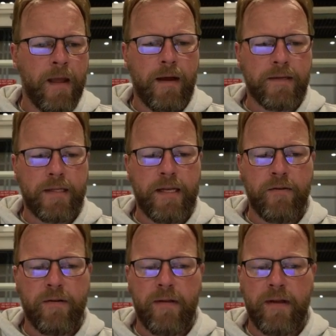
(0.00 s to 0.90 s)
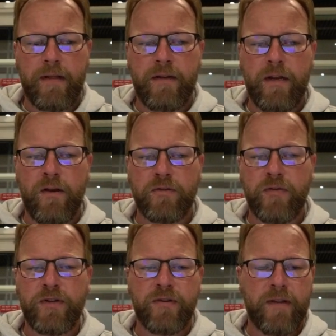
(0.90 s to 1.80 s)
As a leader, you're likely to no
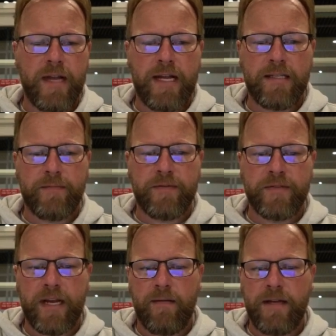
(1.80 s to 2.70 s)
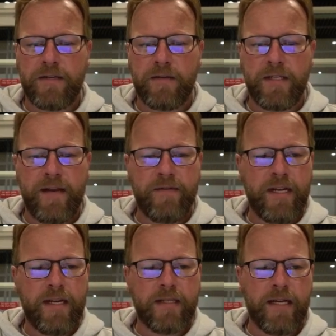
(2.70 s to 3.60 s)
stranger to the concept of psychological
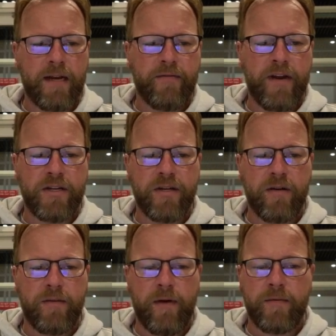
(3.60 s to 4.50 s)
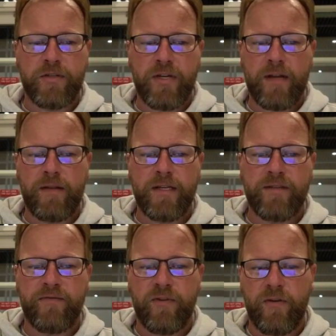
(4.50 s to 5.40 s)
safety. It's on every HR department's checklist,
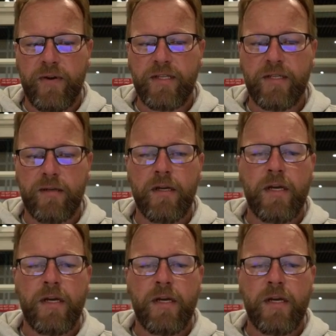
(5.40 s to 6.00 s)
and for good reason.